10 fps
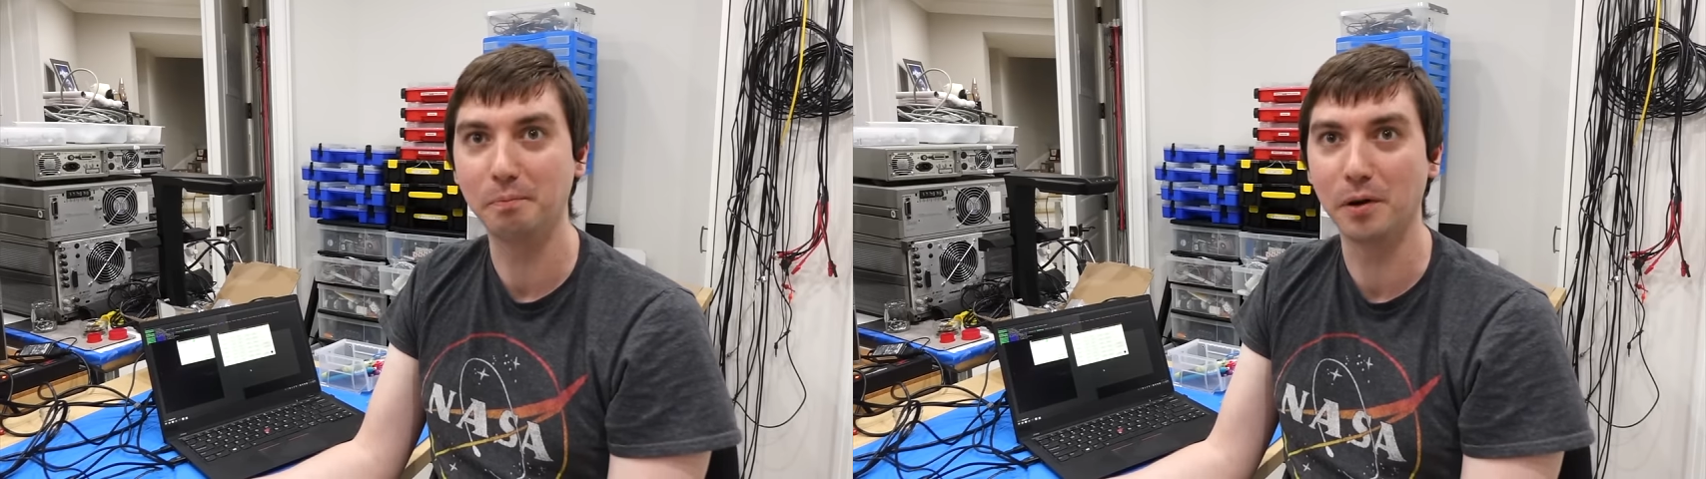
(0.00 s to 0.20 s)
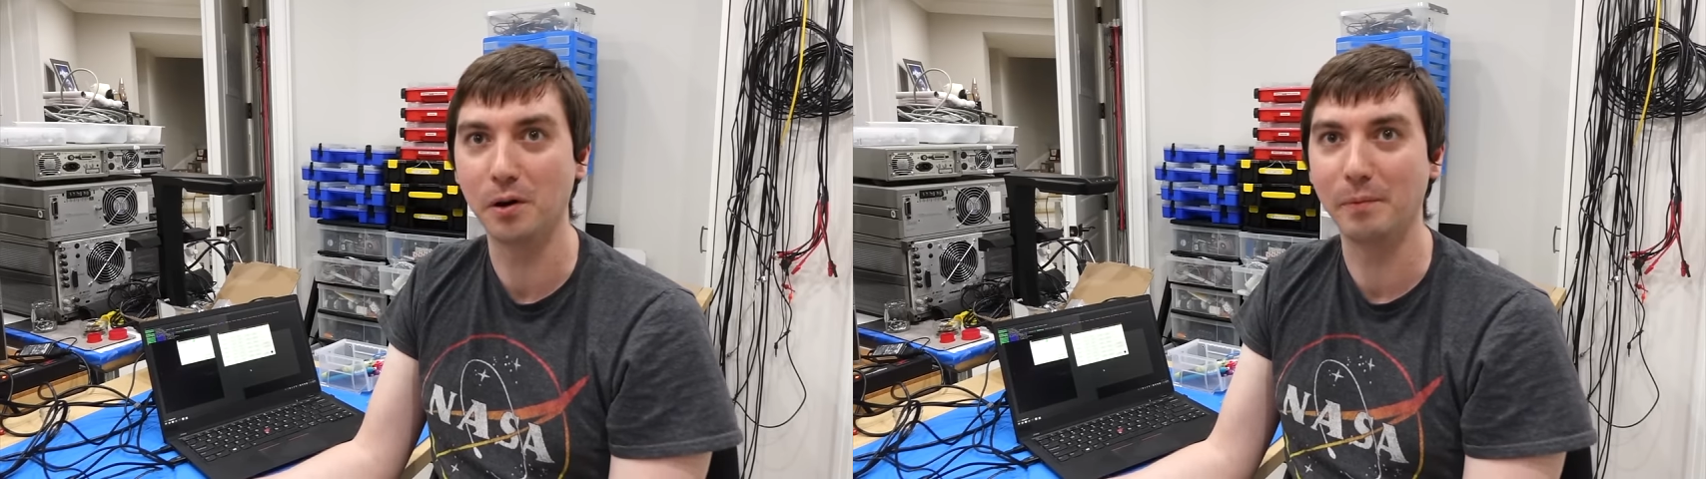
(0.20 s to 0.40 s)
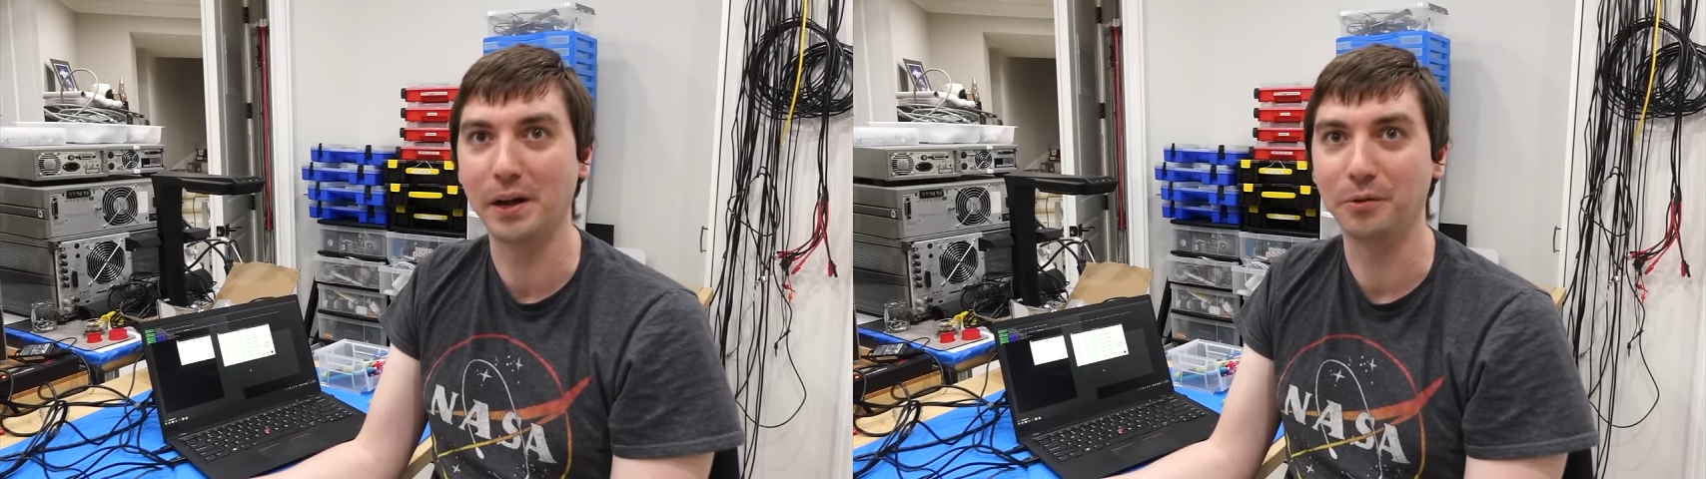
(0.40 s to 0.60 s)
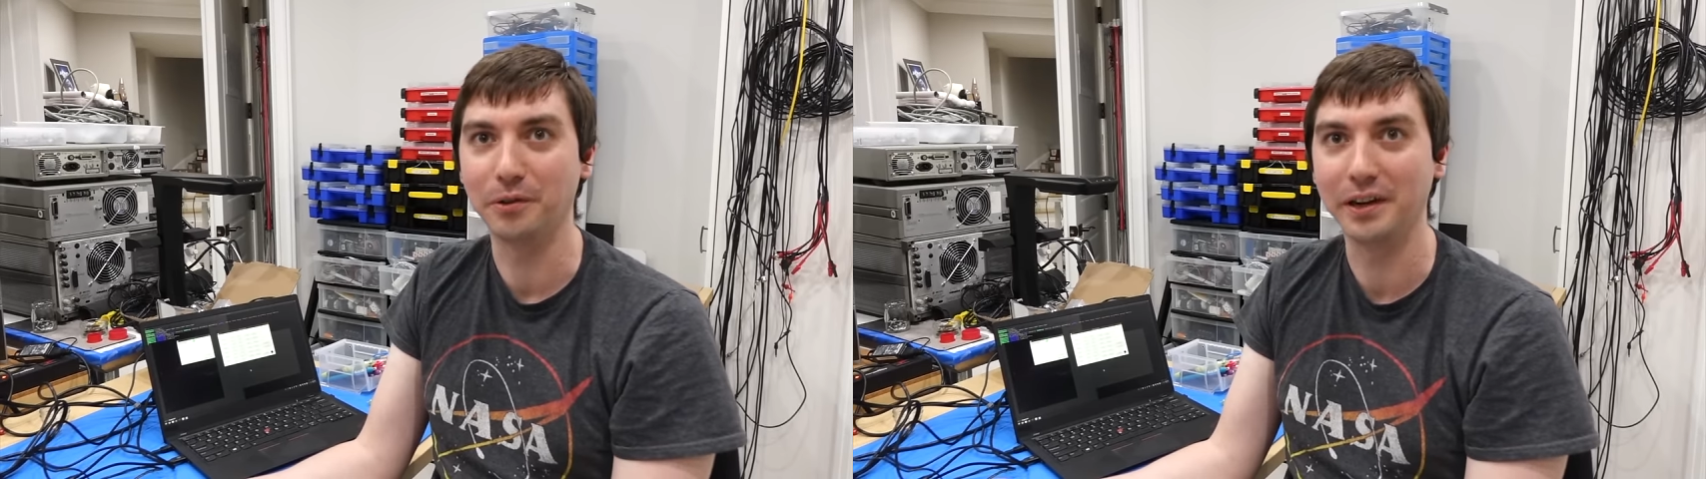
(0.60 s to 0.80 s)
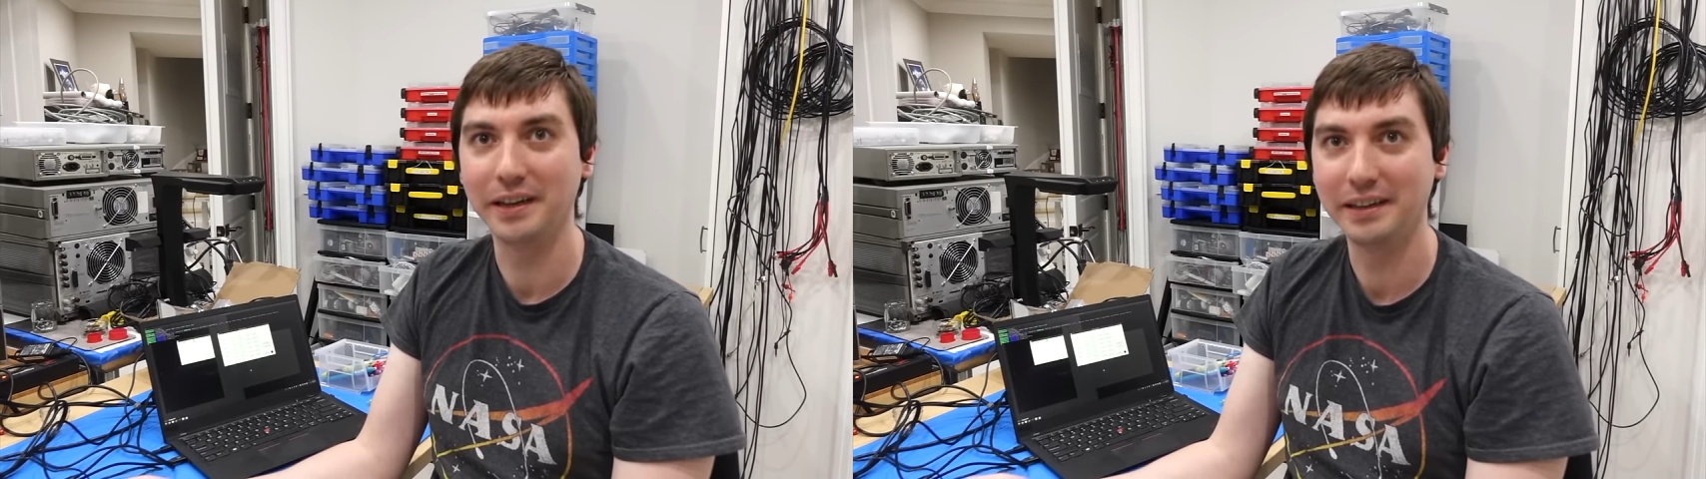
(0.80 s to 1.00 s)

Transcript: permalloy.